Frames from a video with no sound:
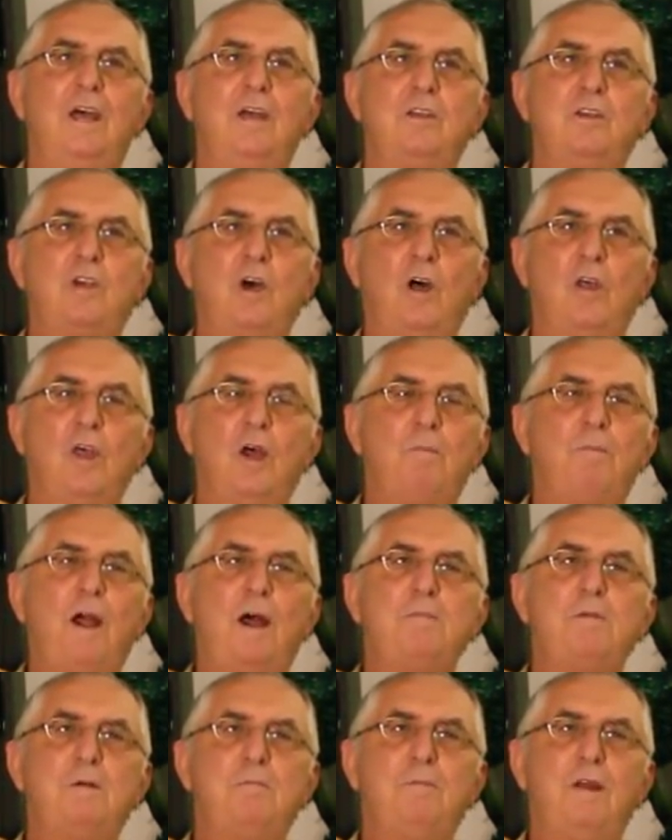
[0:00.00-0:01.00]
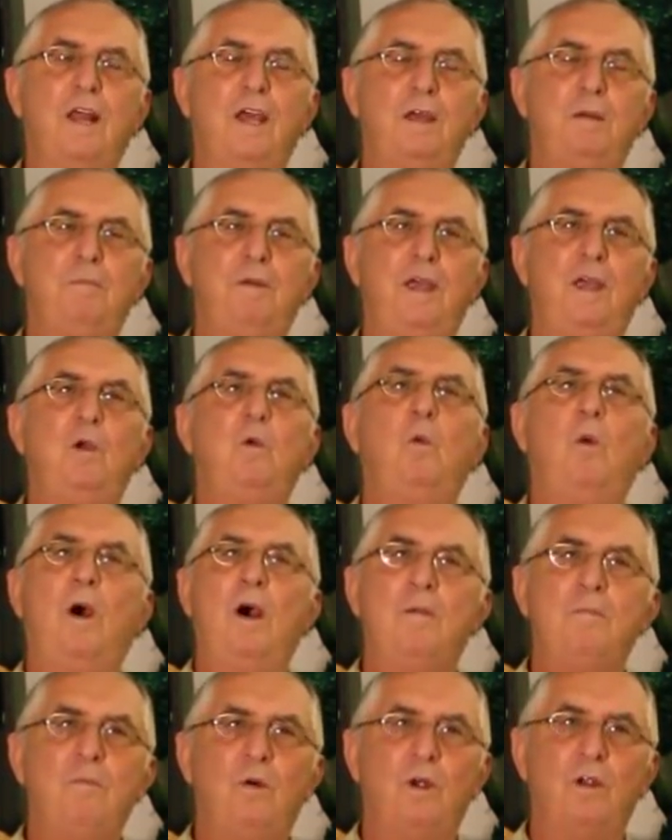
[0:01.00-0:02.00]
So there'll probably be
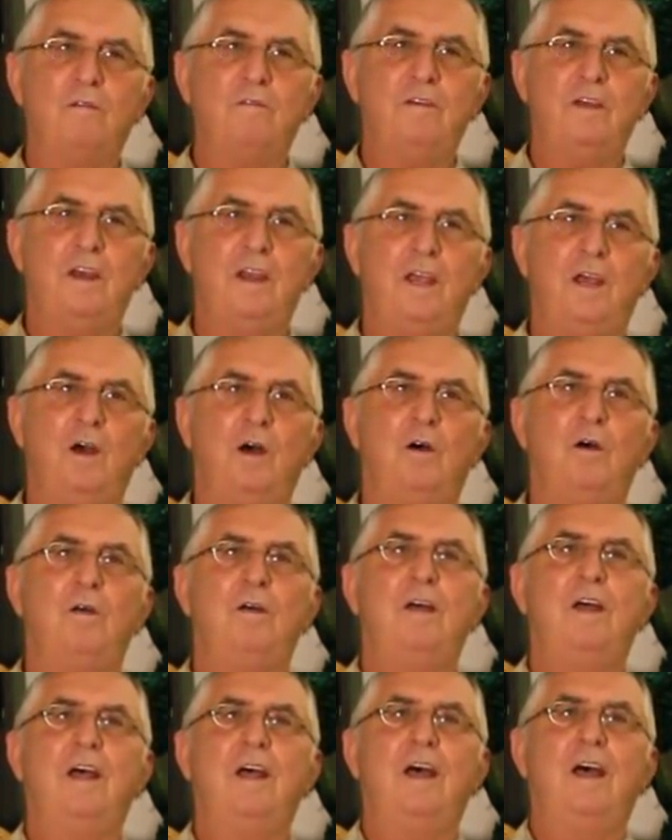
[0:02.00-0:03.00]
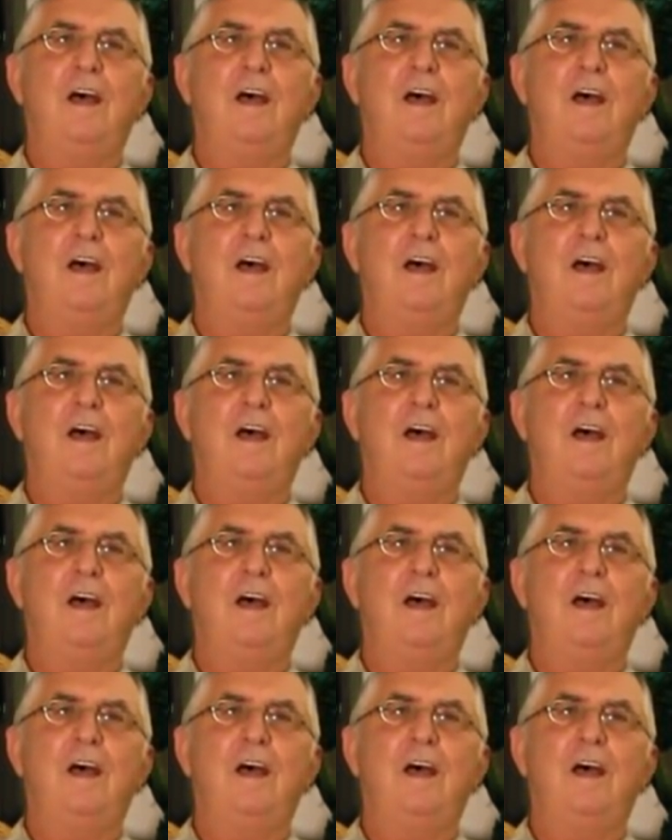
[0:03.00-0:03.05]
one more video